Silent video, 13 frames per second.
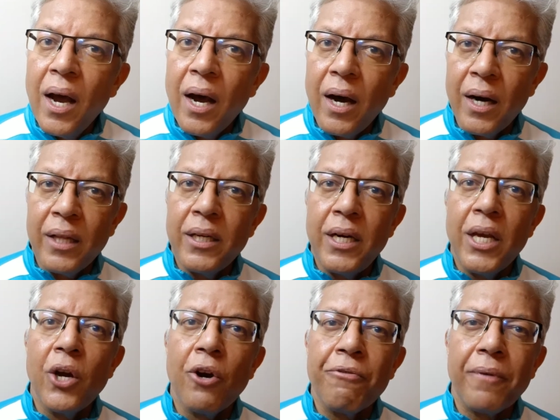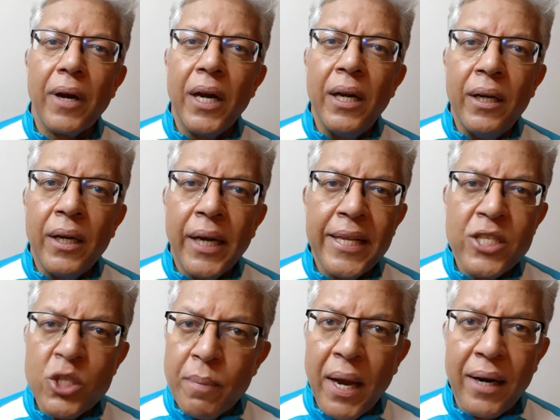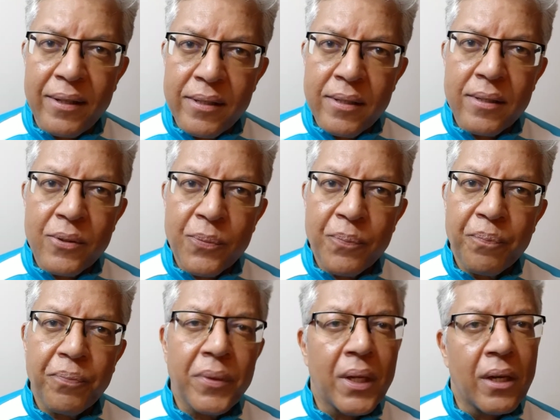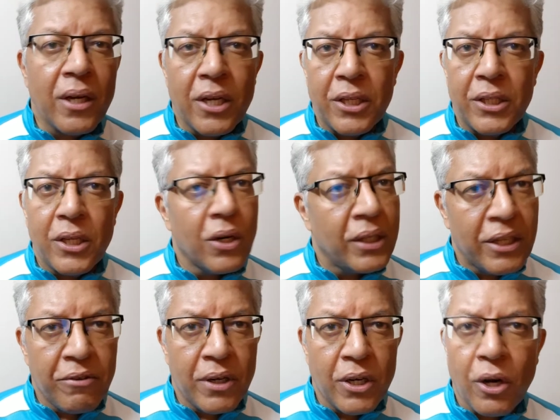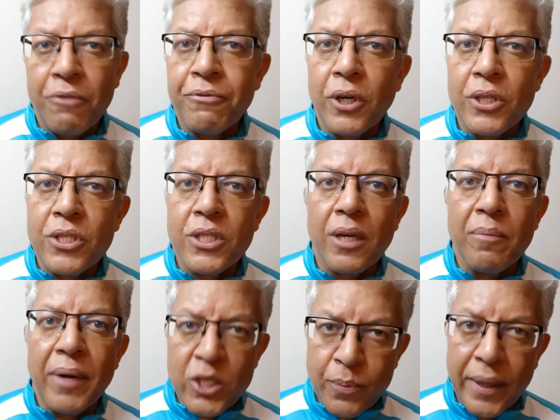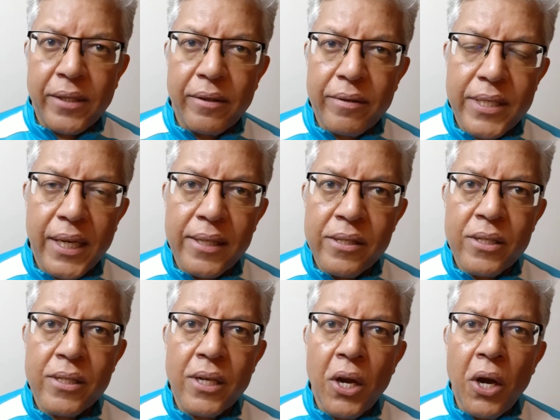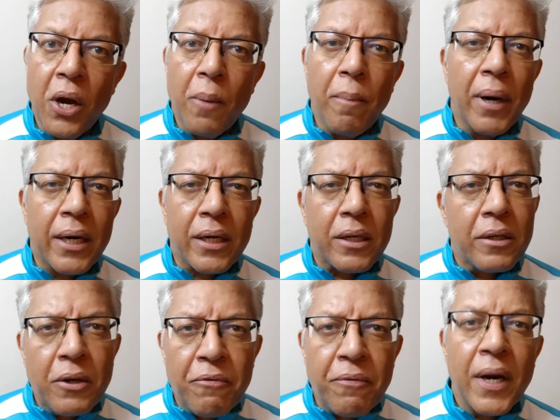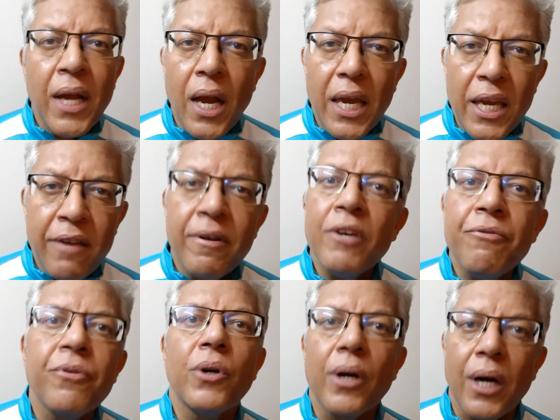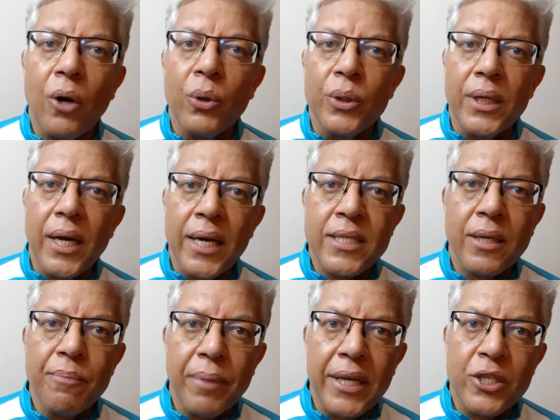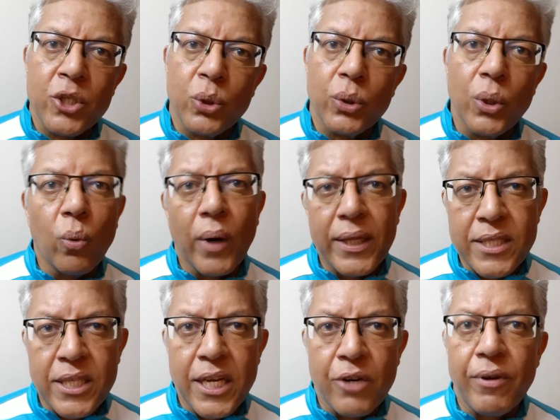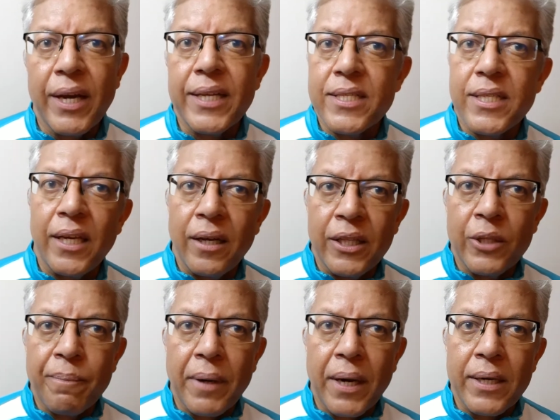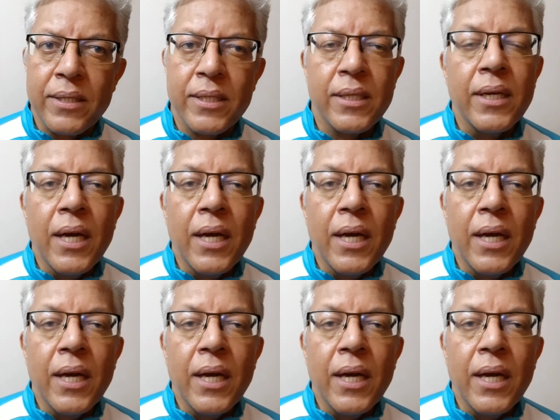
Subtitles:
Another day of intense battles. There were, of course, some expected results, but very eventful round as compared to the ones that we had seen in the past,